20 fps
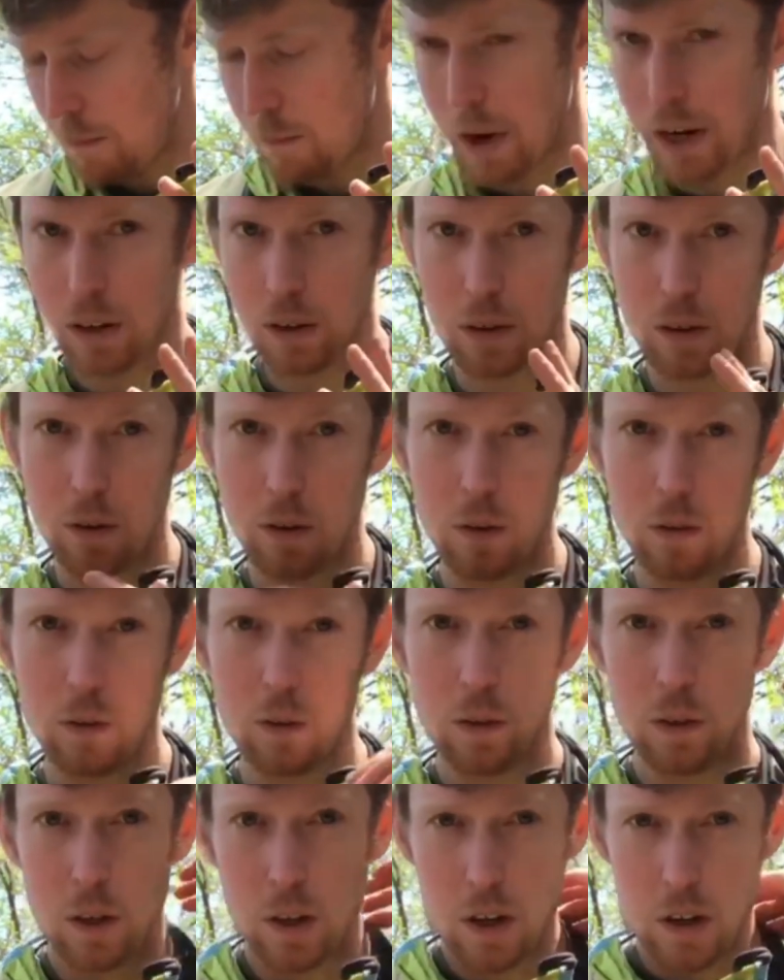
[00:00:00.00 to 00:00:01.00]

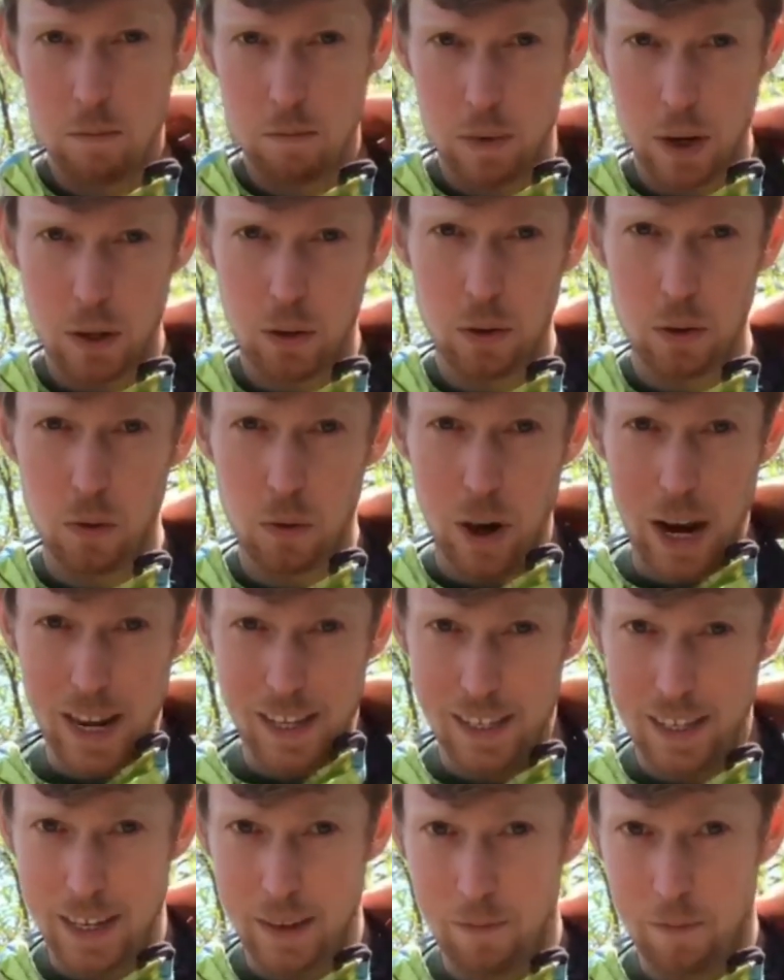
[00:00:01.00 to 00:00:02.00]

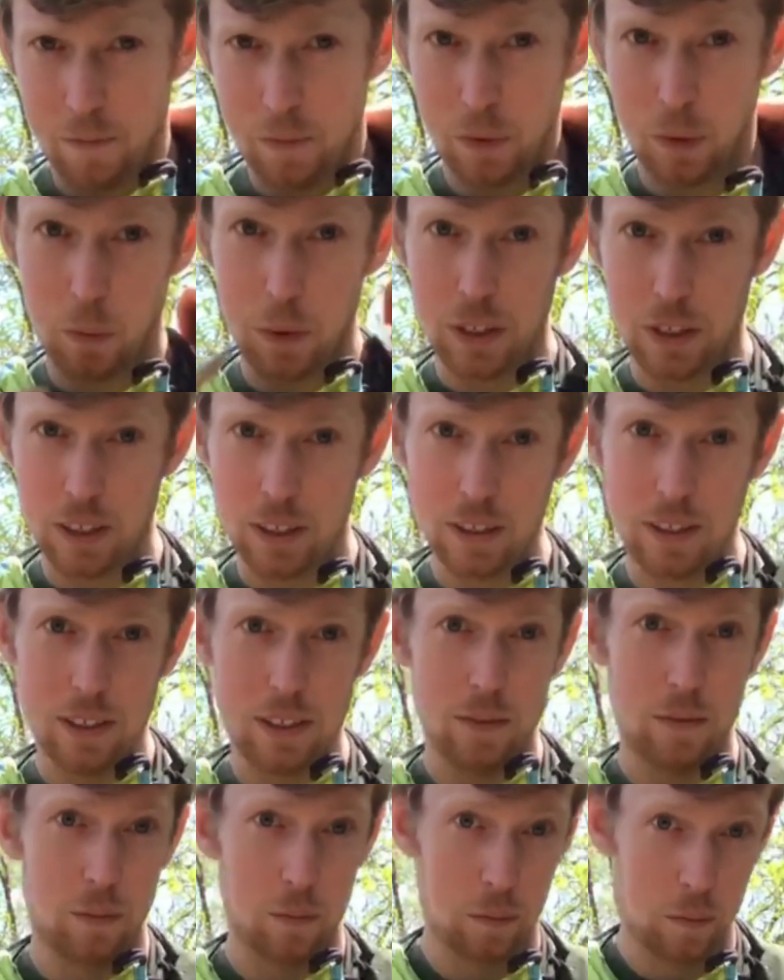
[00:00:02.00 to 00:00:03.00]
micro-rhizine, which
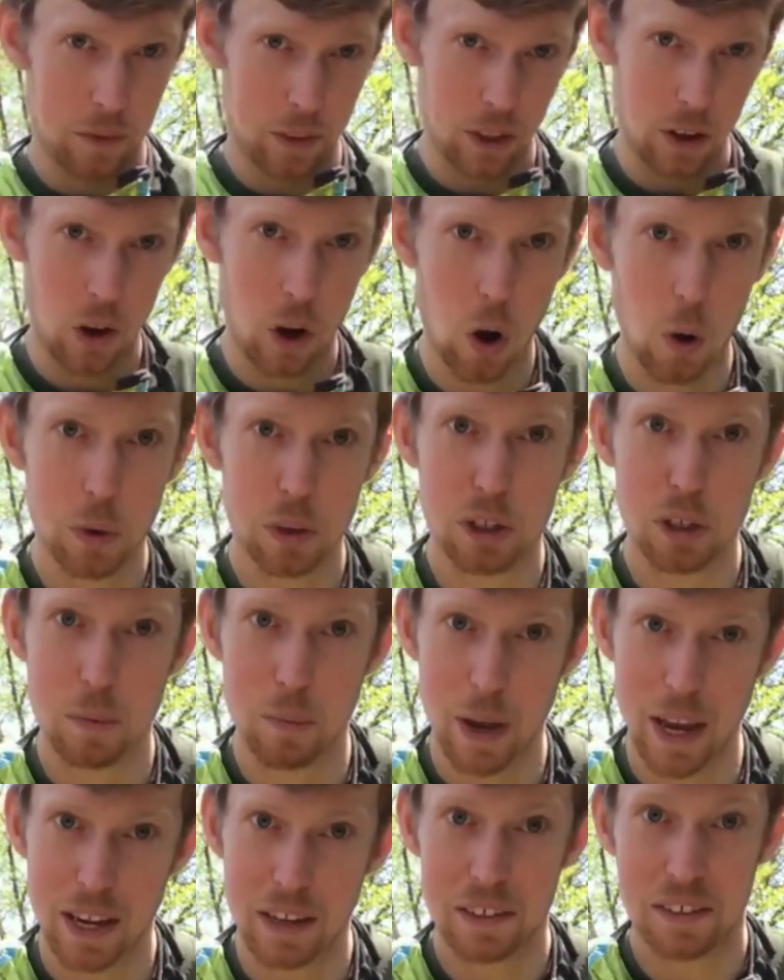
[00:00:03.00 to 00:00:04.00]
is always a
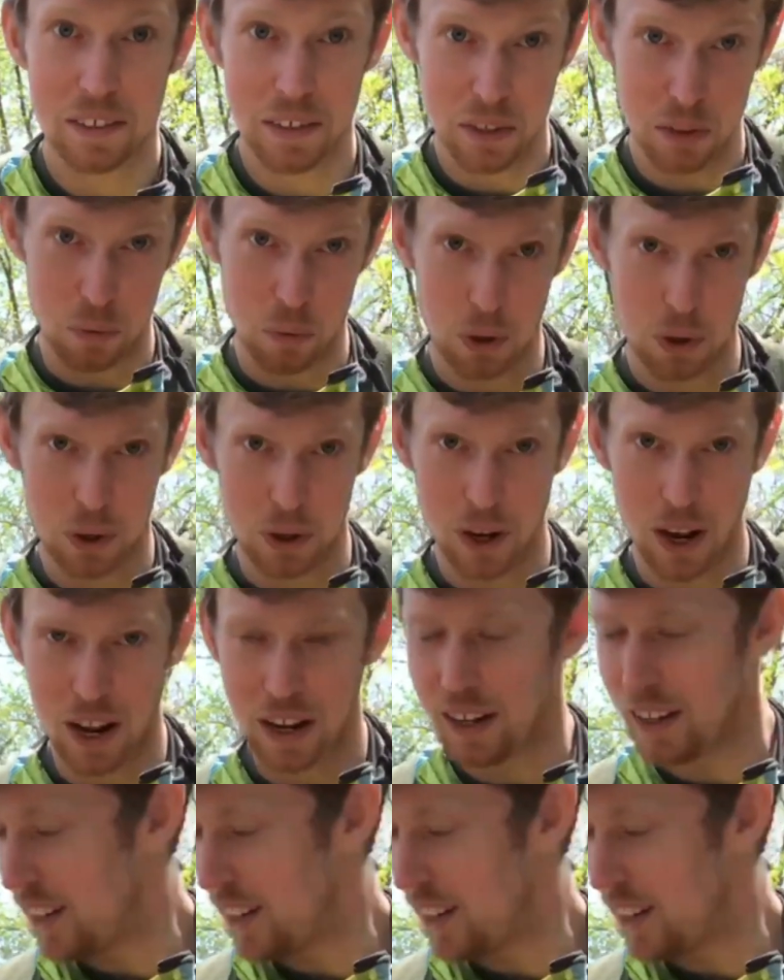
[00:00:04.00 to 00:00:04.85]
debate, does it work or not.